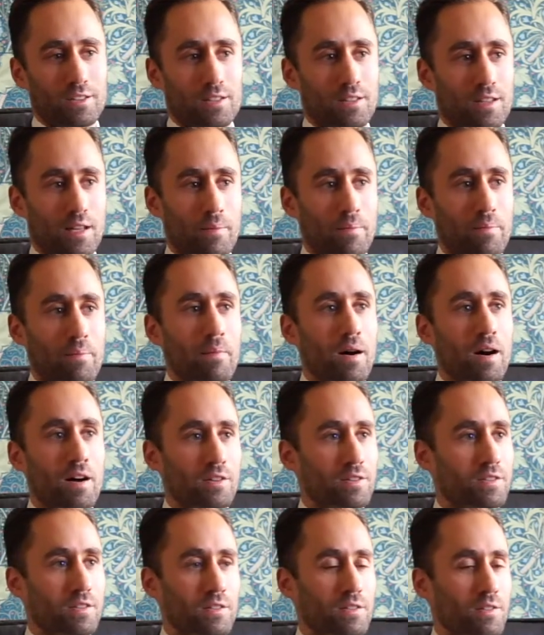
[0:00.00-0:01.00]
they're
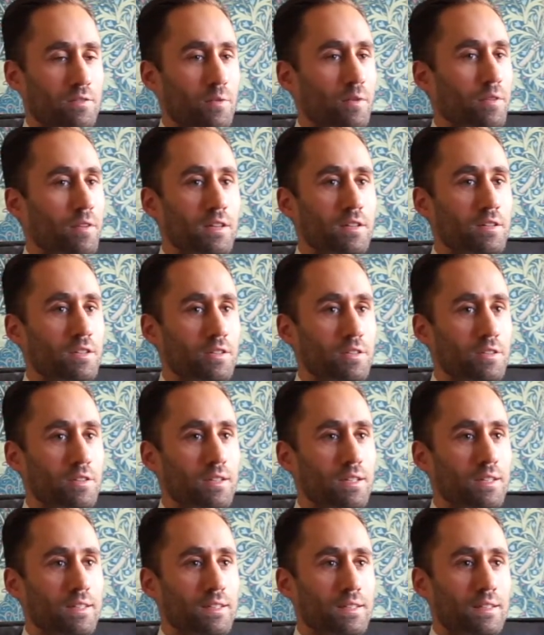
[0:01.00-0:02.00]
masters of what they do.
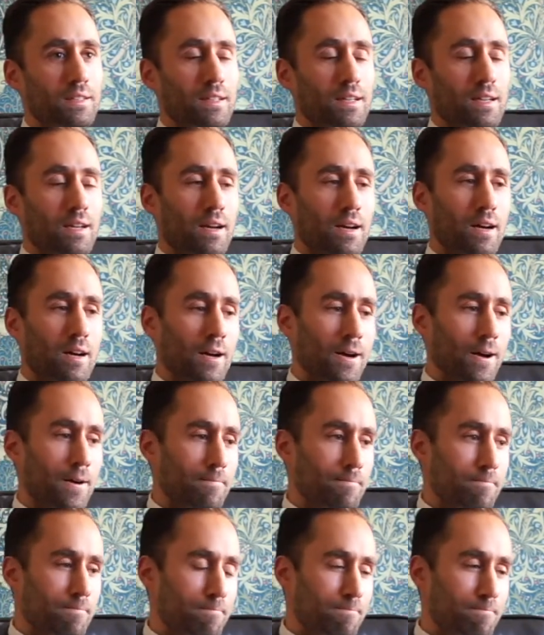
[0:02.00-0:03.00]

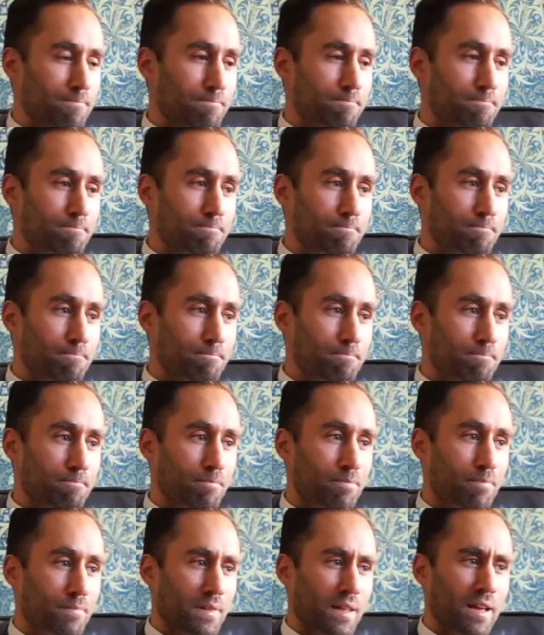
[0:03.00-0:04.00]

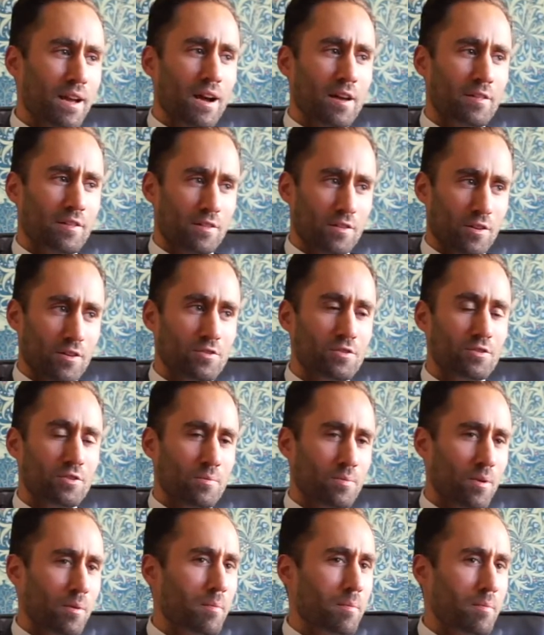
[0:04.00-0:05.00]
I think those two
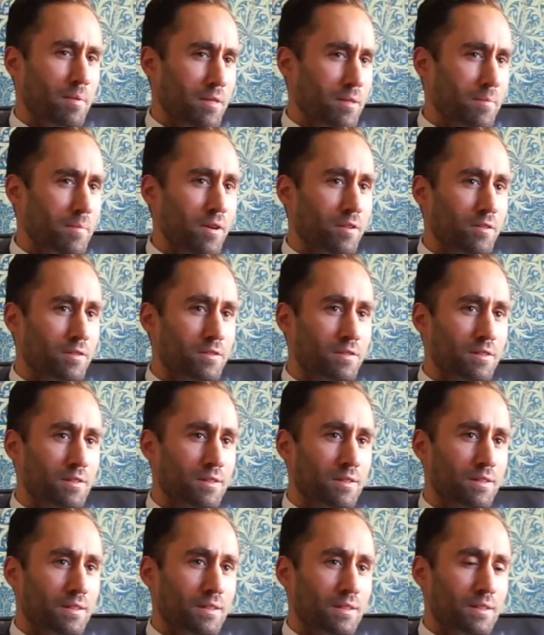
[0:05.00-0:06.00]
are probably the most.
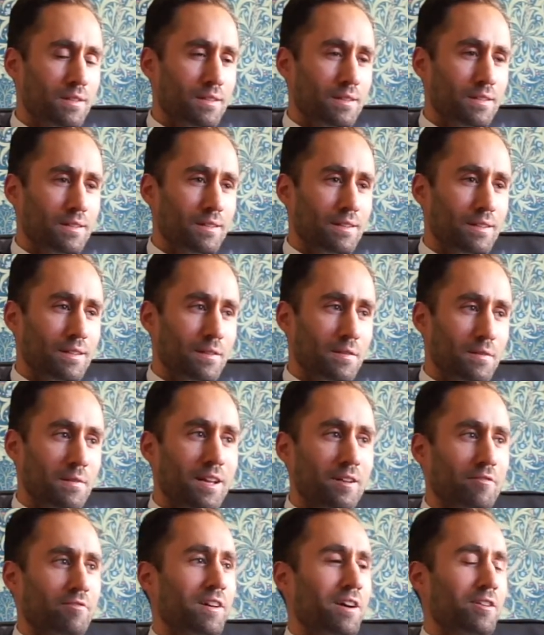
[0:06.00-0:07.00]

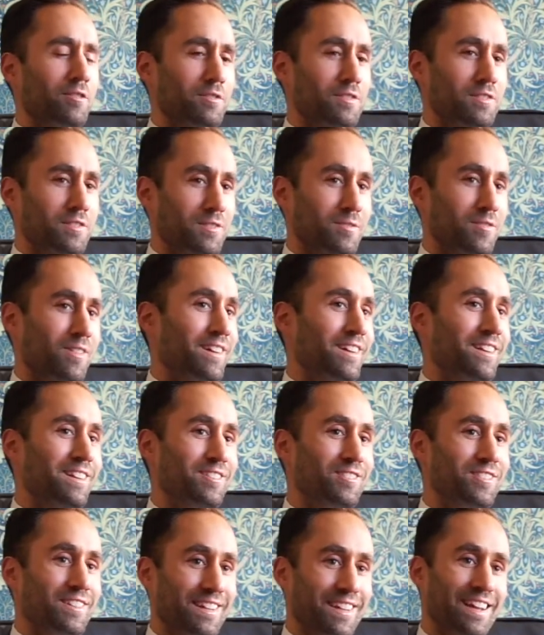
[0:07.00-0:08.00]
Nick Phelps is quite an
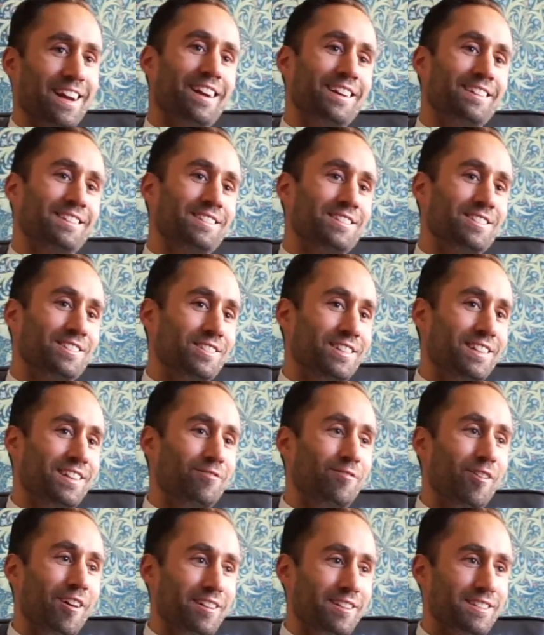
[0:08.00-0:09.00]
interesting character too. He
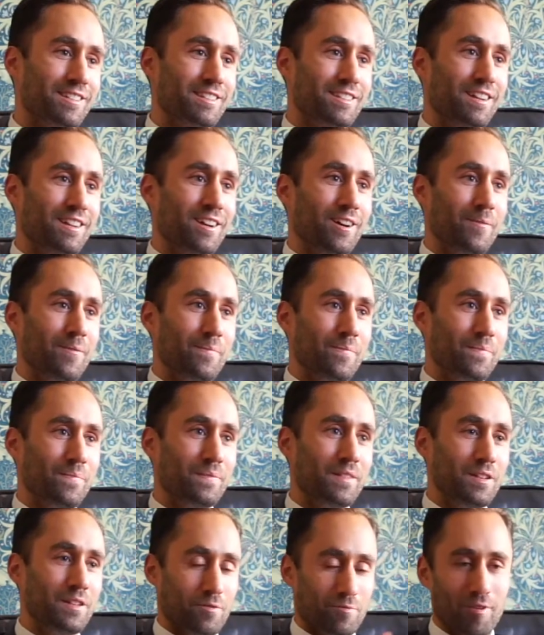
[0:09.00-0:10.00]
writes,
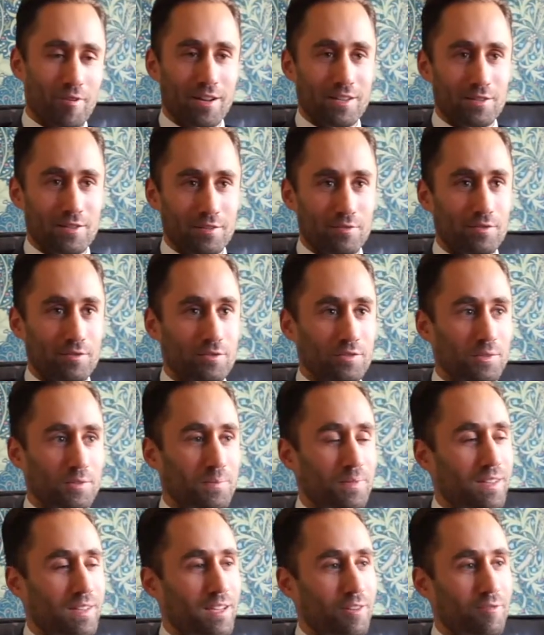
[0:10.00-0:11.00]
he's a writer of course,
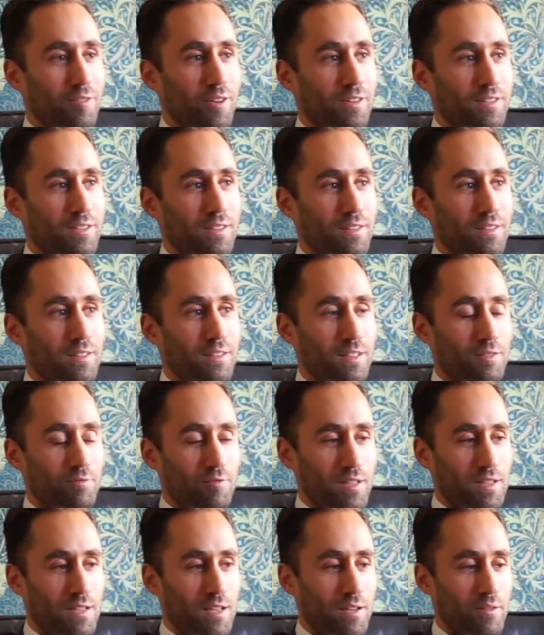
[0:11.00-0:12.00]
but he's
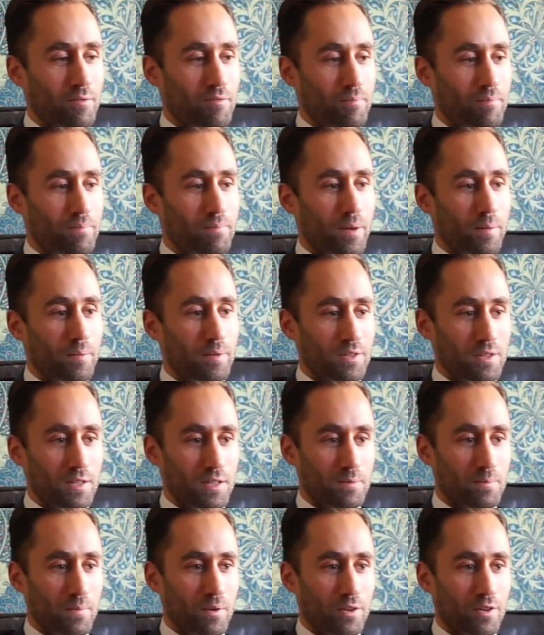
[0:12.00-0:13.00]
recently published
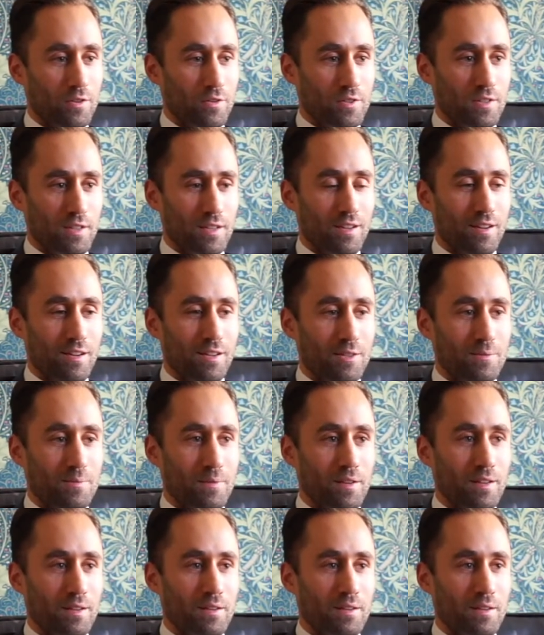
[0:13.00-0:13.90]
his book on cigars, but